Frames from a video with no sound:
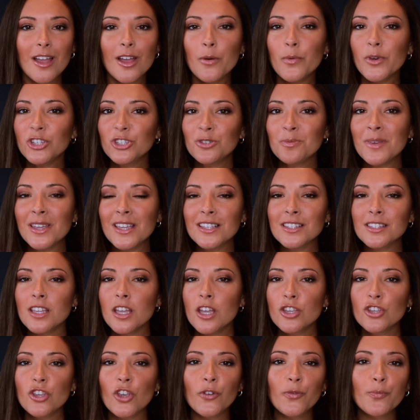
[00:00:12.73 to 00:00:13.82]
which means
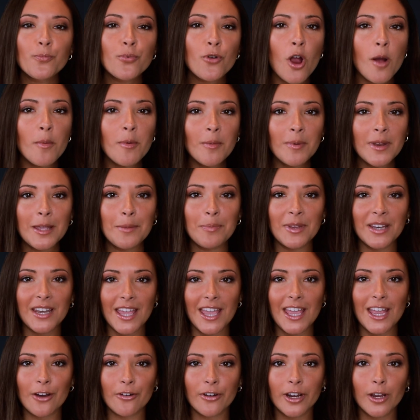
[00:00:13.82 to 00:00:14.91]
you've probably been
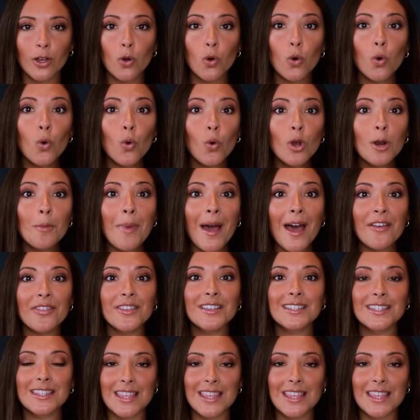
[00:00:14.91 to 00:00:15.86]
hearing all about this